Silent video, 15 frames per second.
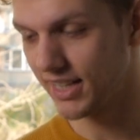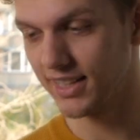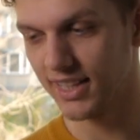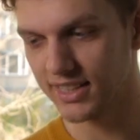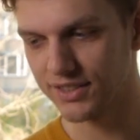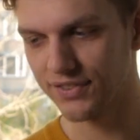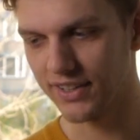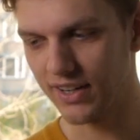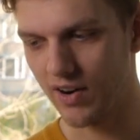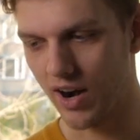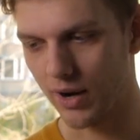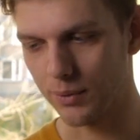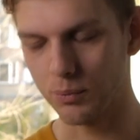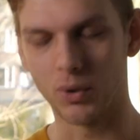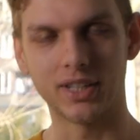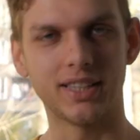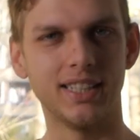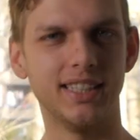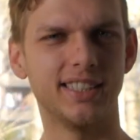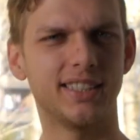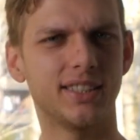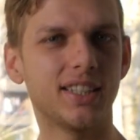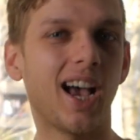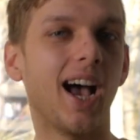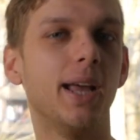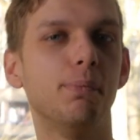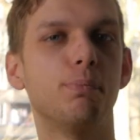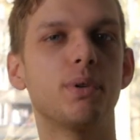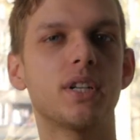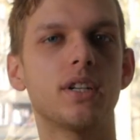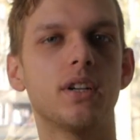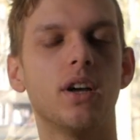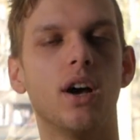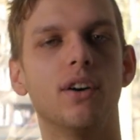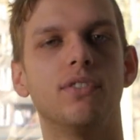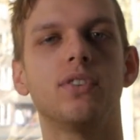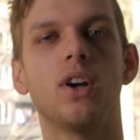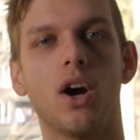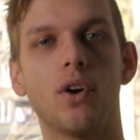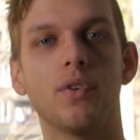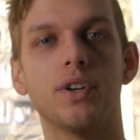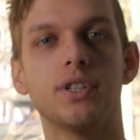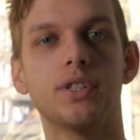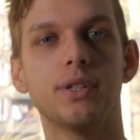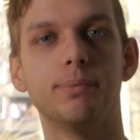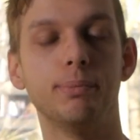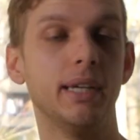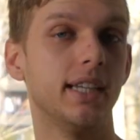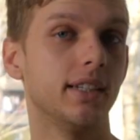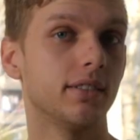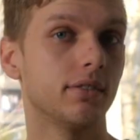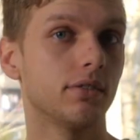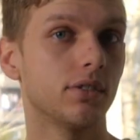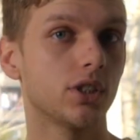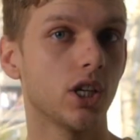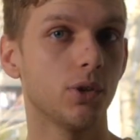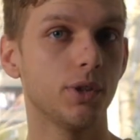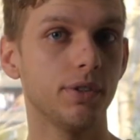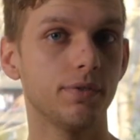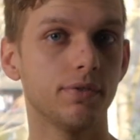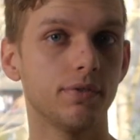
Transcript: Let's figure out what these types of current mean, shall we?